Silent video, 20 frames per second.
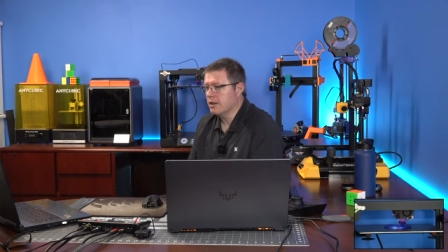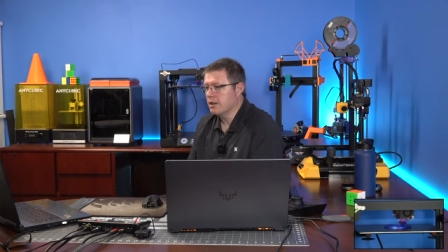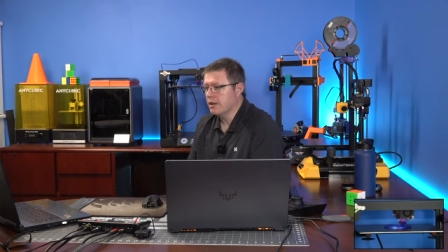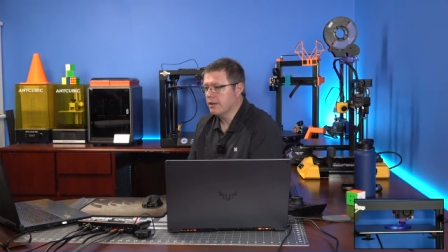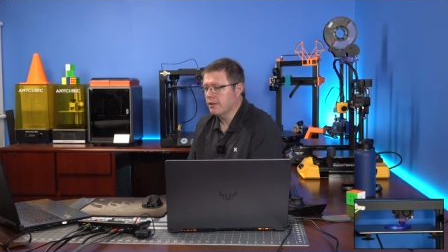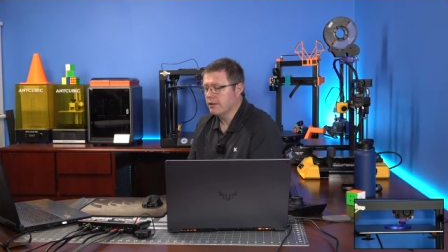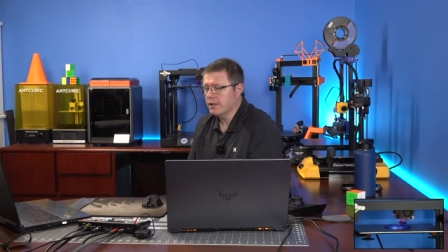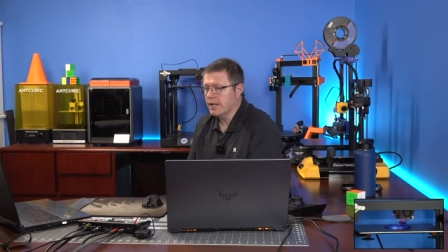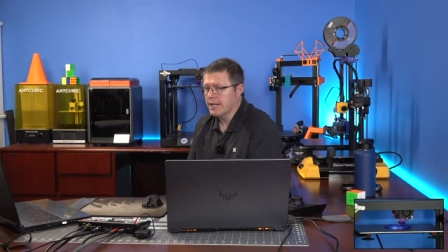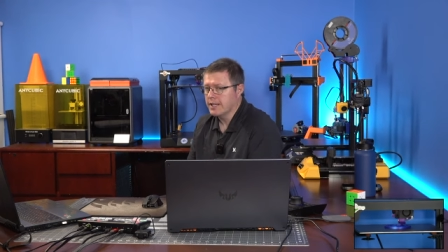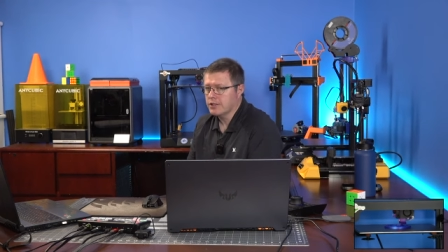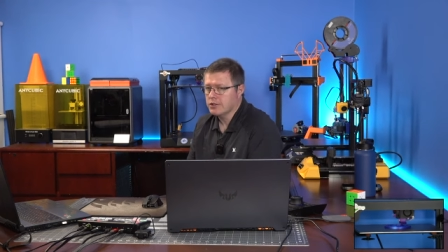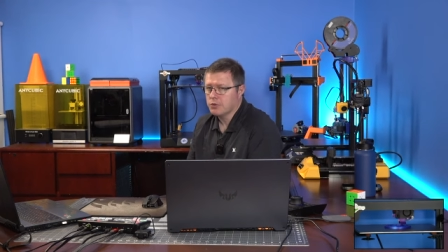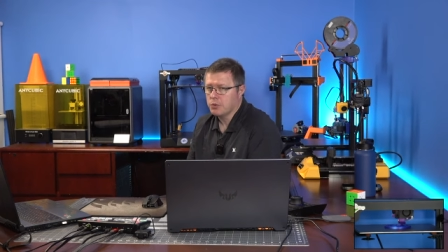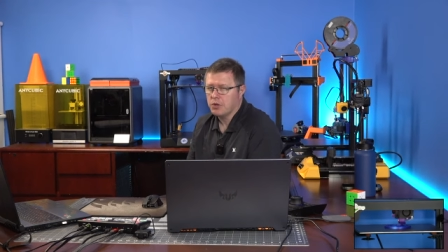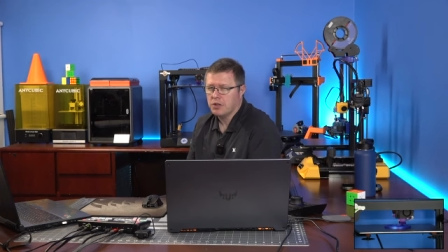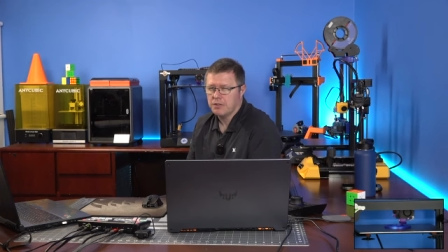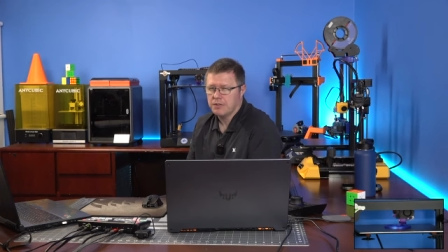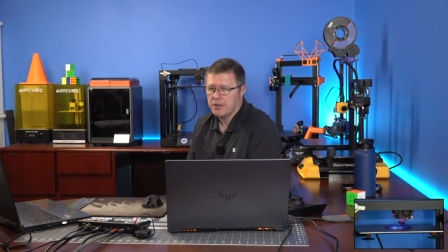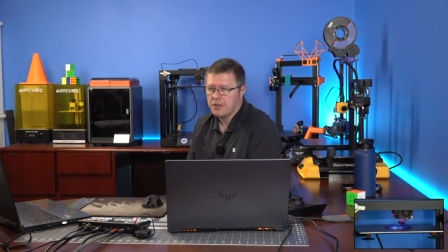and they're like
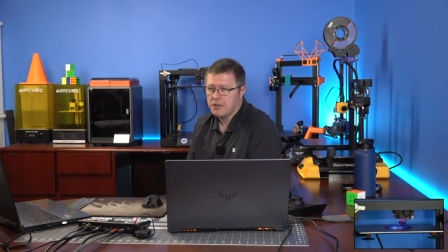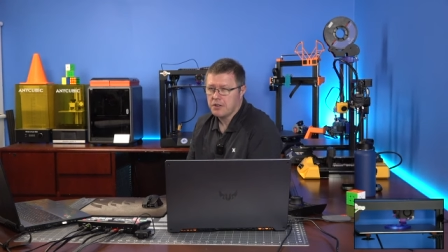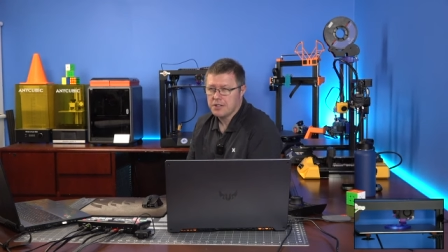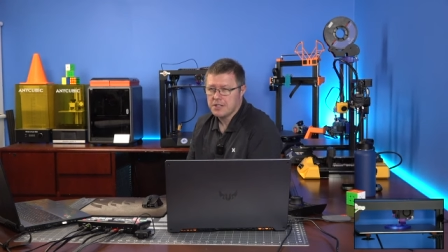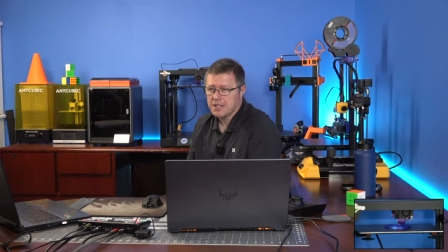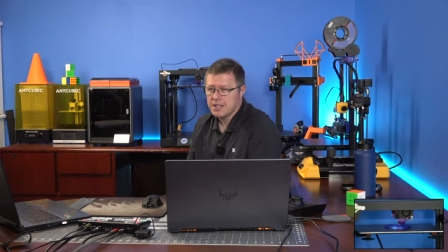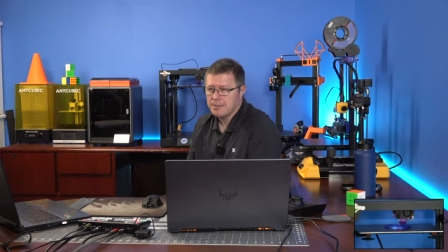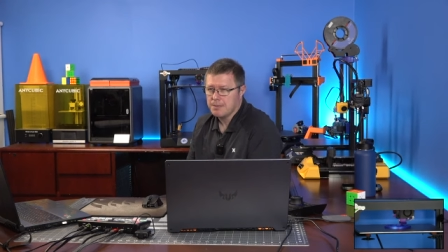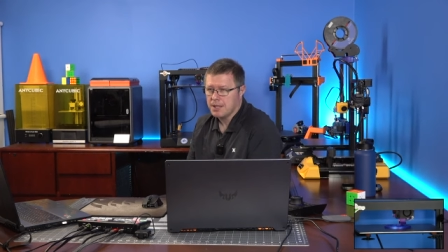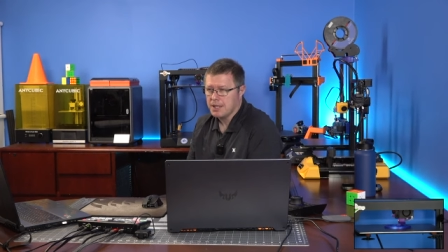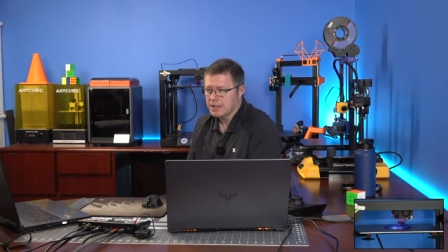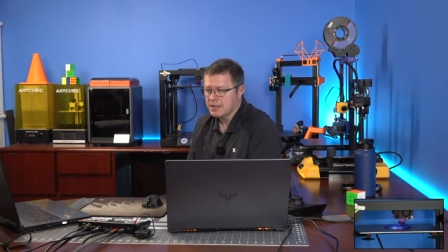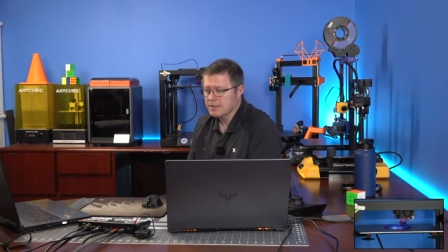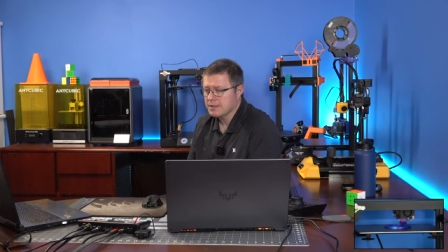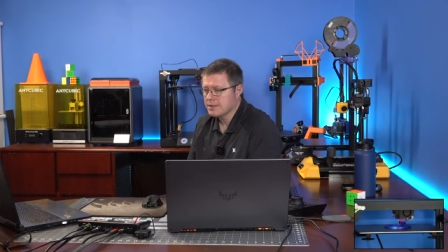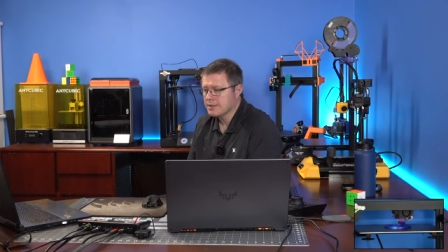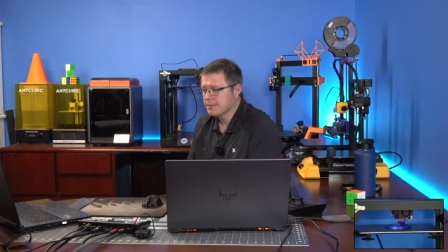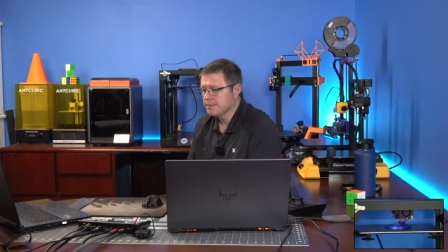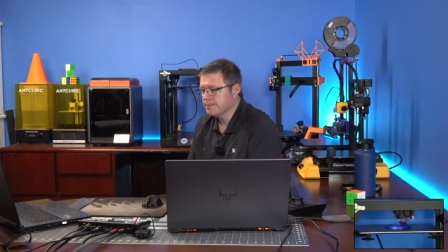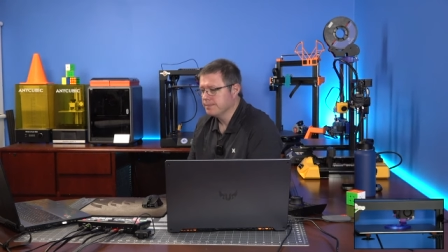12 or 13
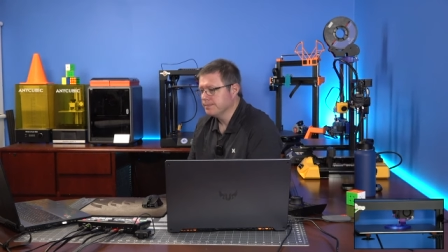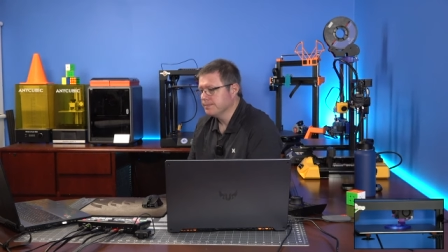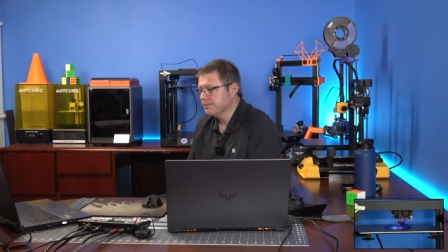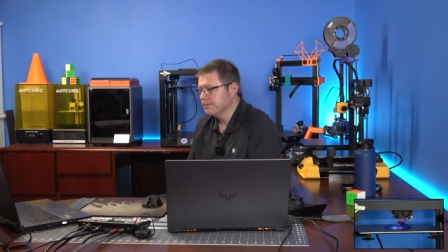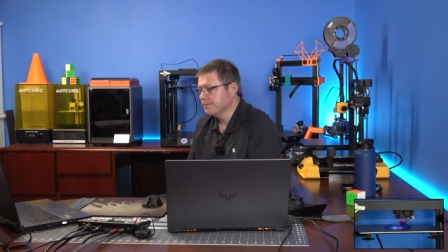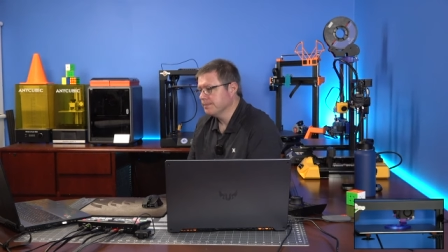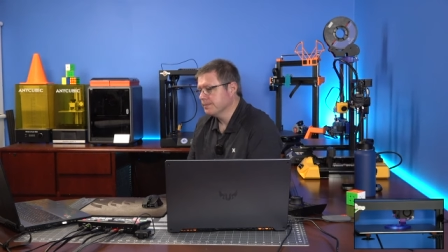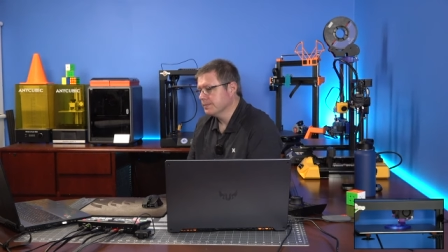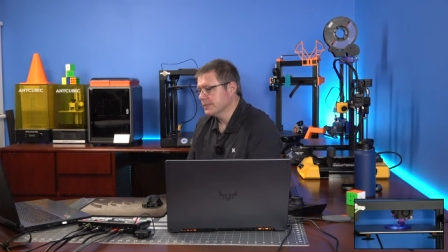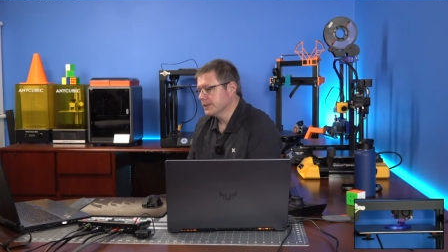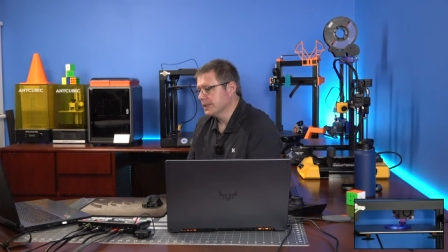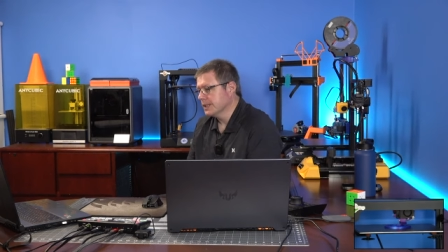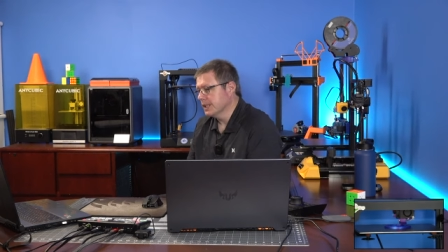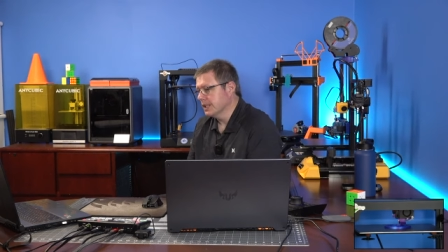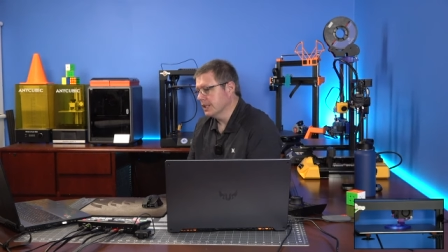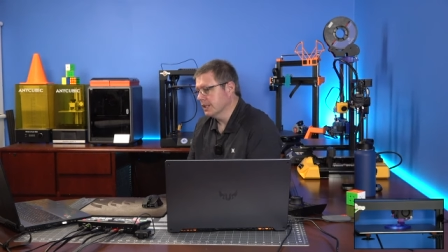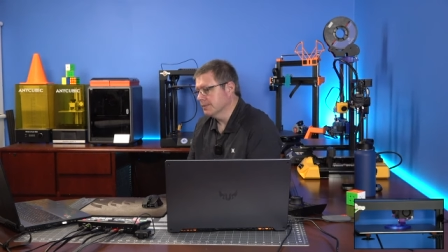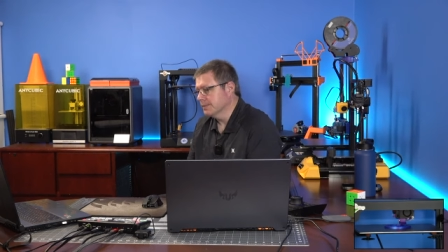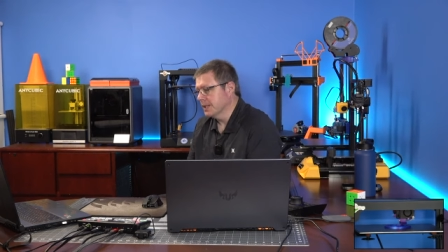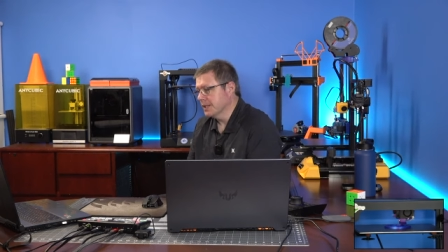bucks.
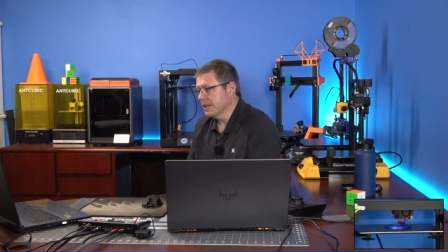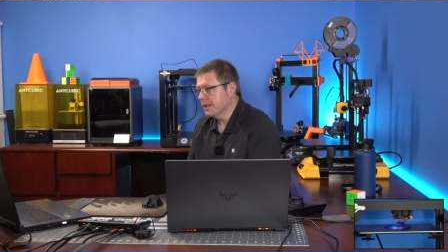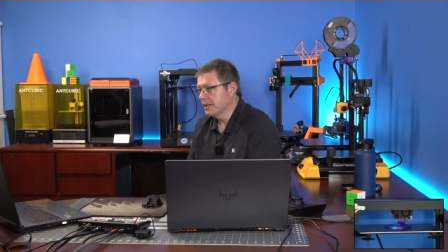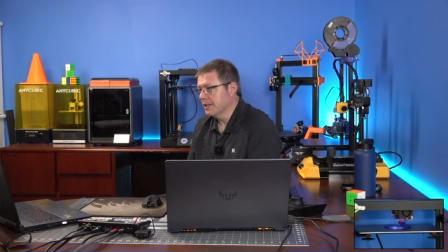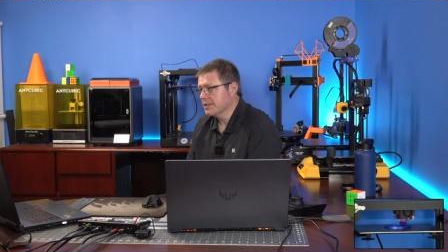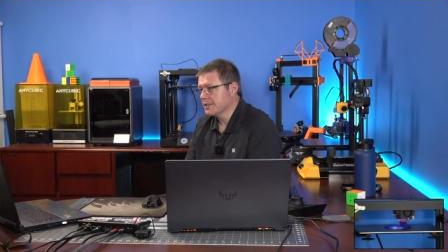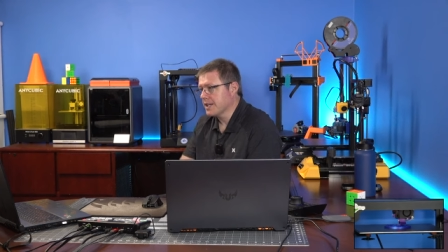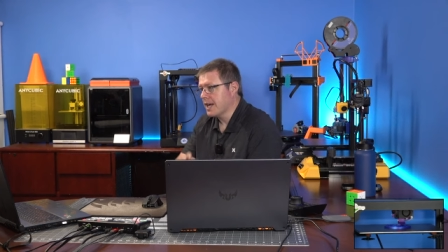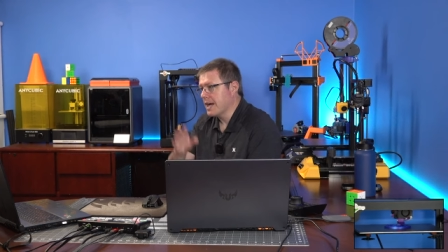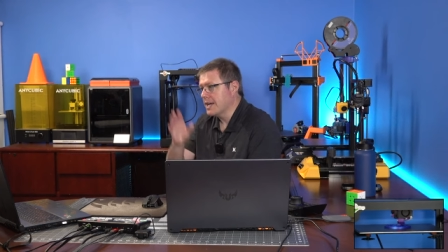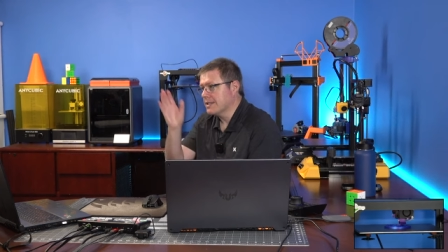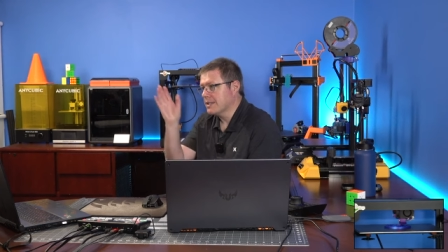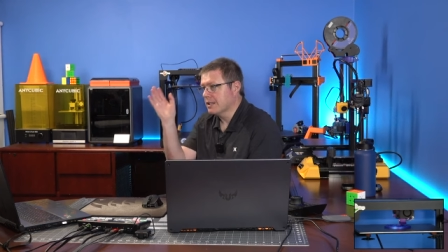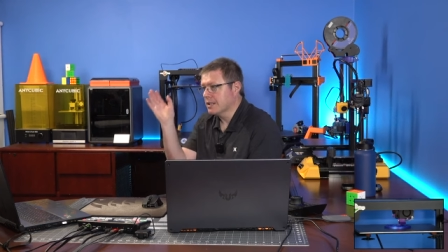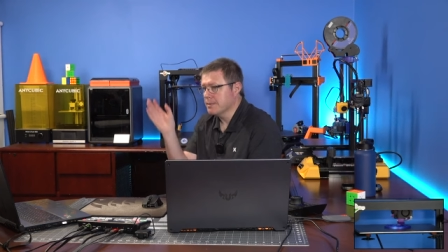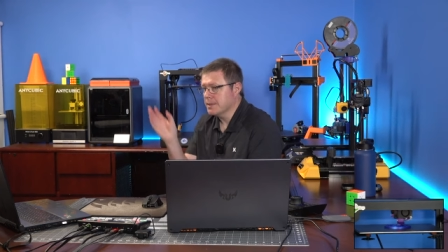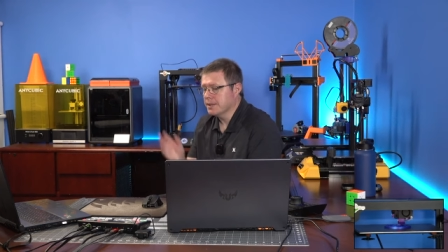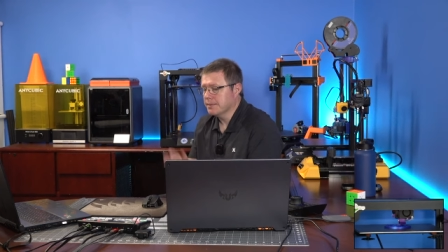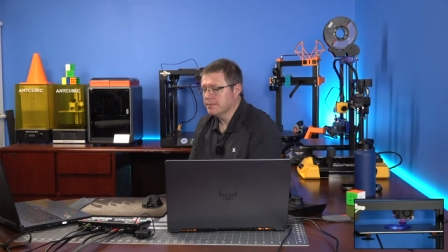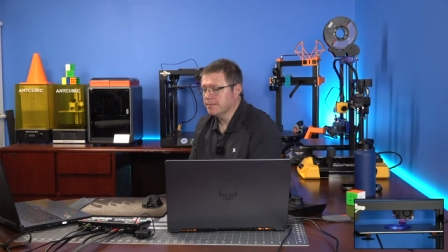Um, and then the sky's the
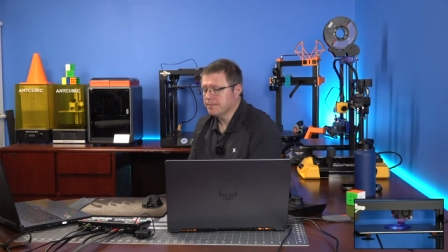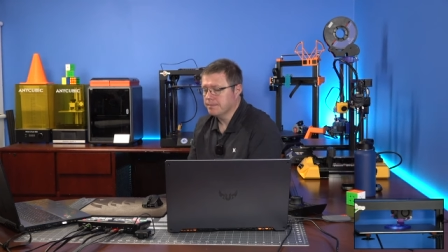limit.